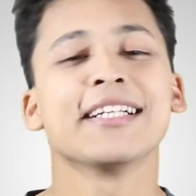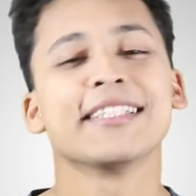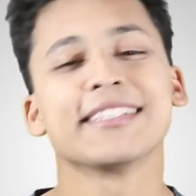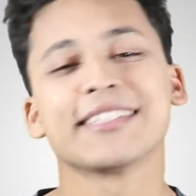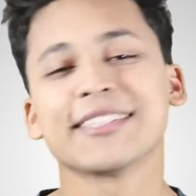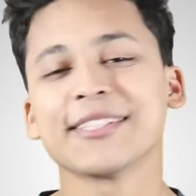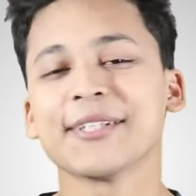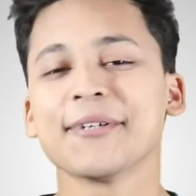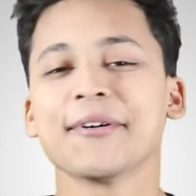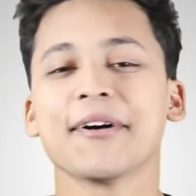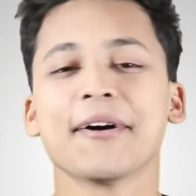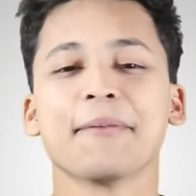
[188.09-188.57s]

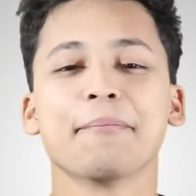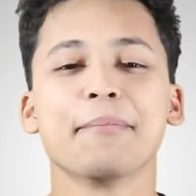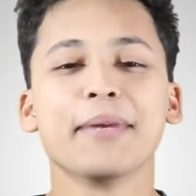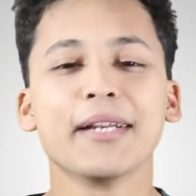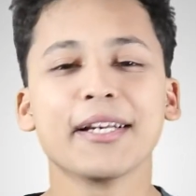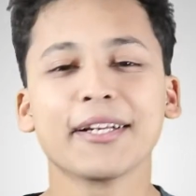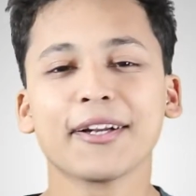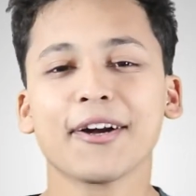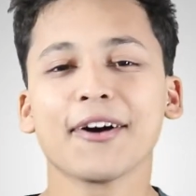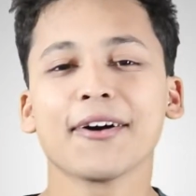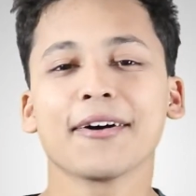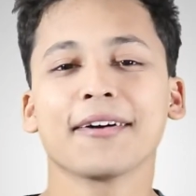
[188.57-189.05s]
So a
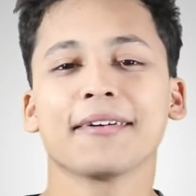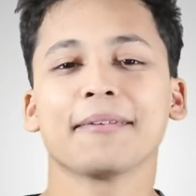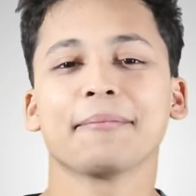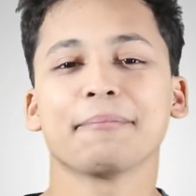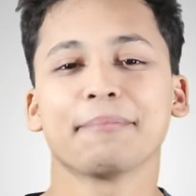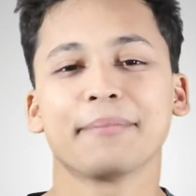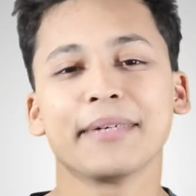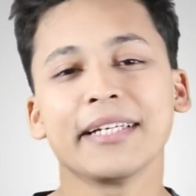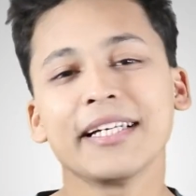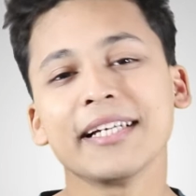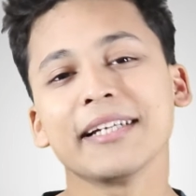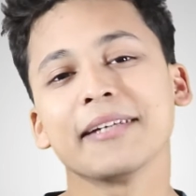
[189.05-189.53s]

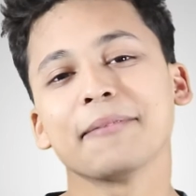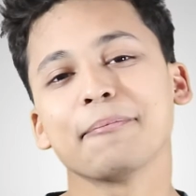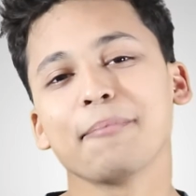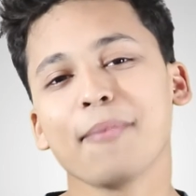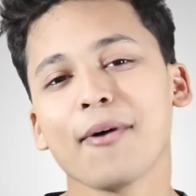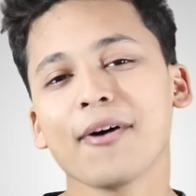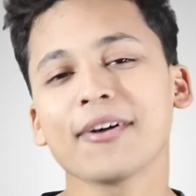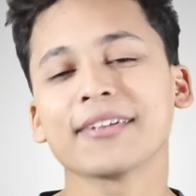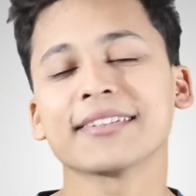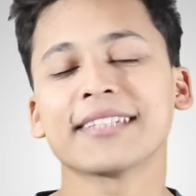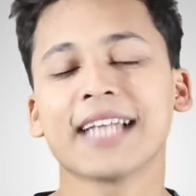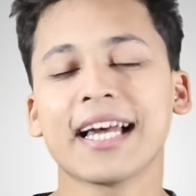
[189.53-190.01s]
Buildbox build
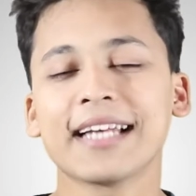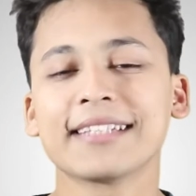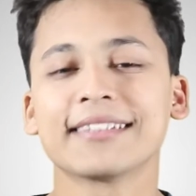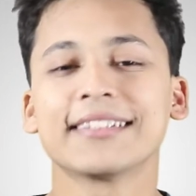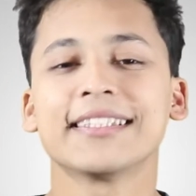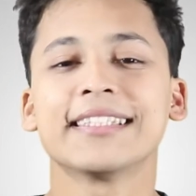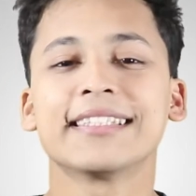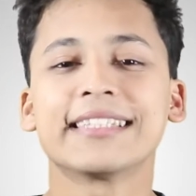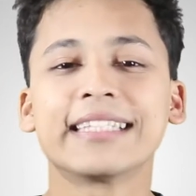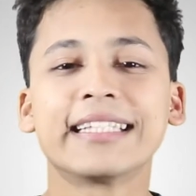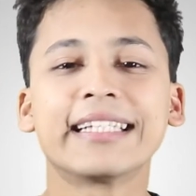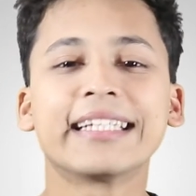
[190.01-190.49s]
box has
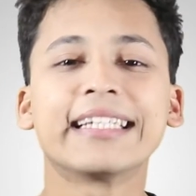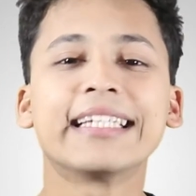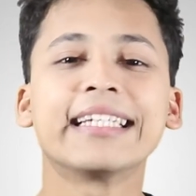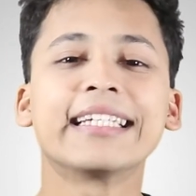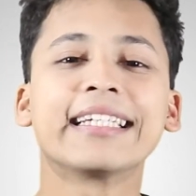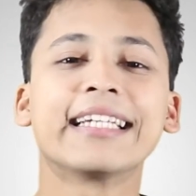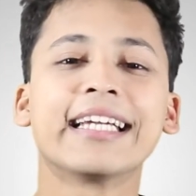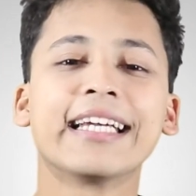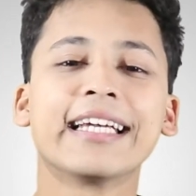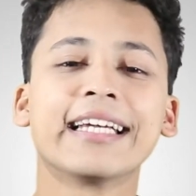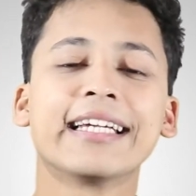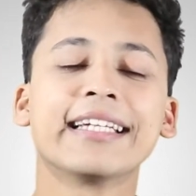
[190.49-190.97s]
recently
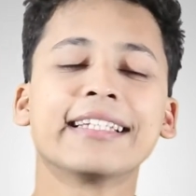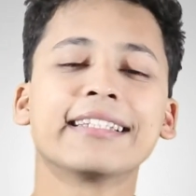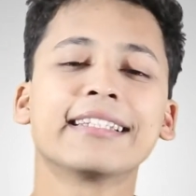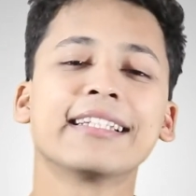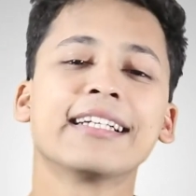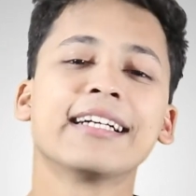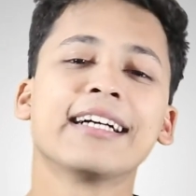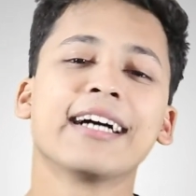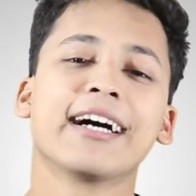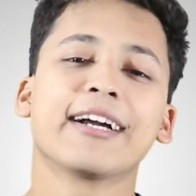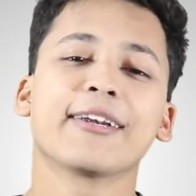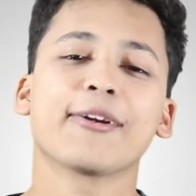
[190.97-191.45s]
gained
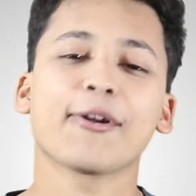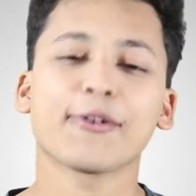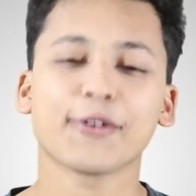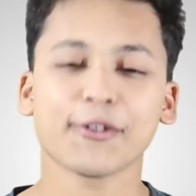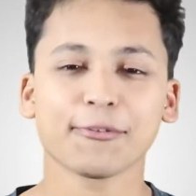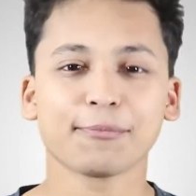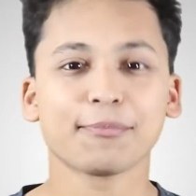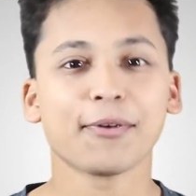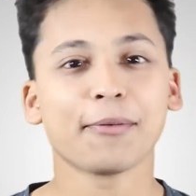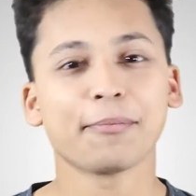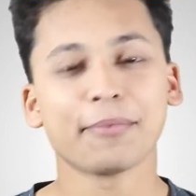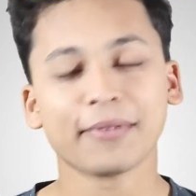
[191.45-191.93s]
a lot
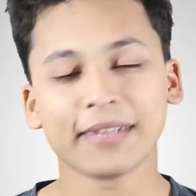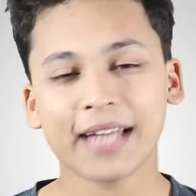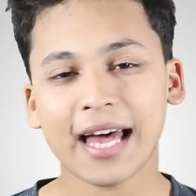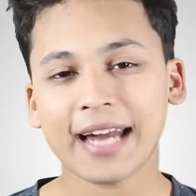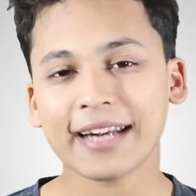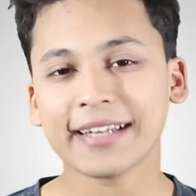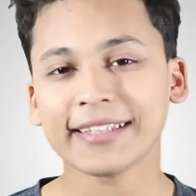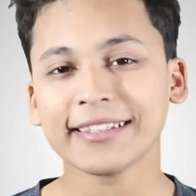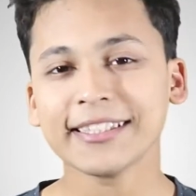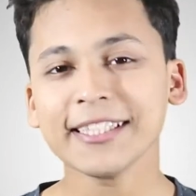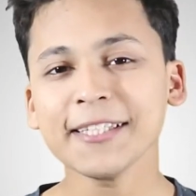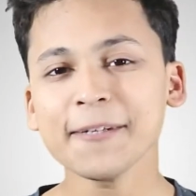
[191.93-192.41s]
of
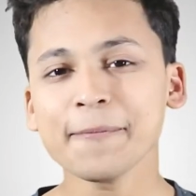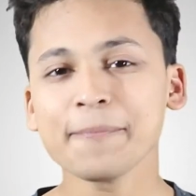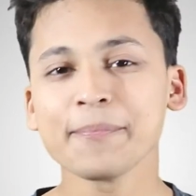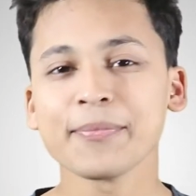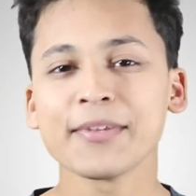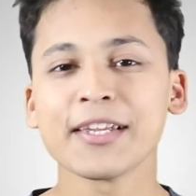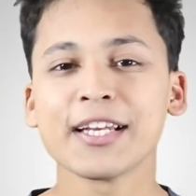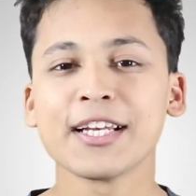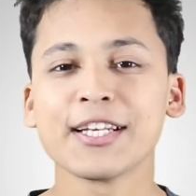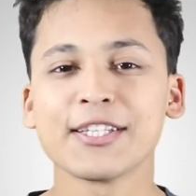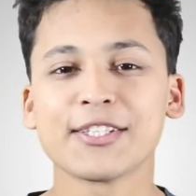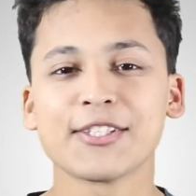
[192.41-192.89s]
popularity
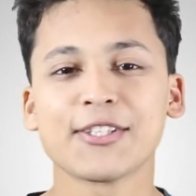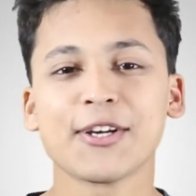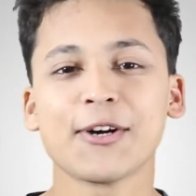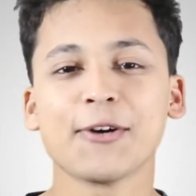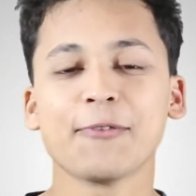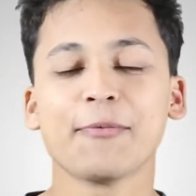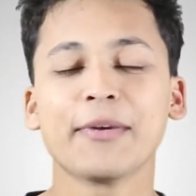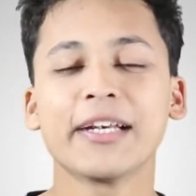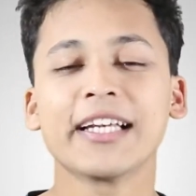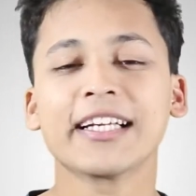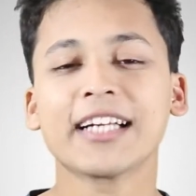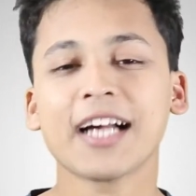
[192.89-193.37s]
so
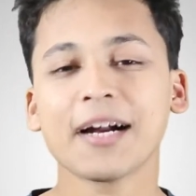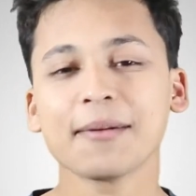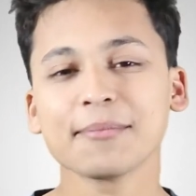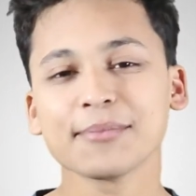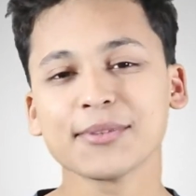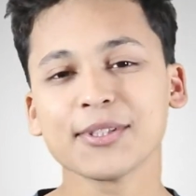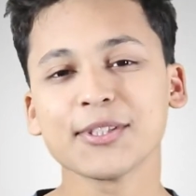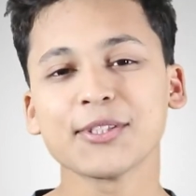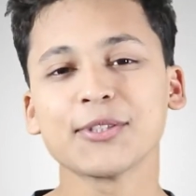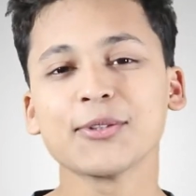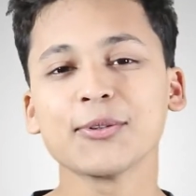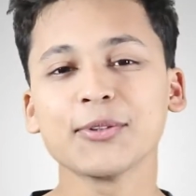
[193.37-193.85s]
when it
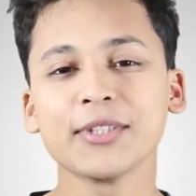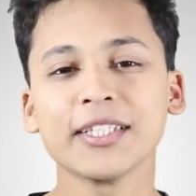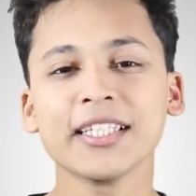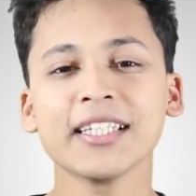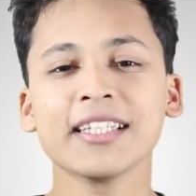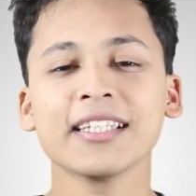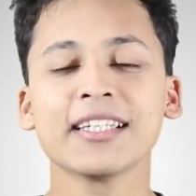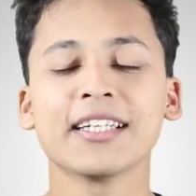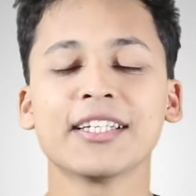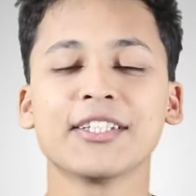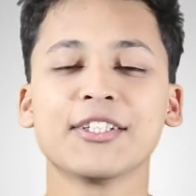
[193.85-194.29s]
comes to 2D,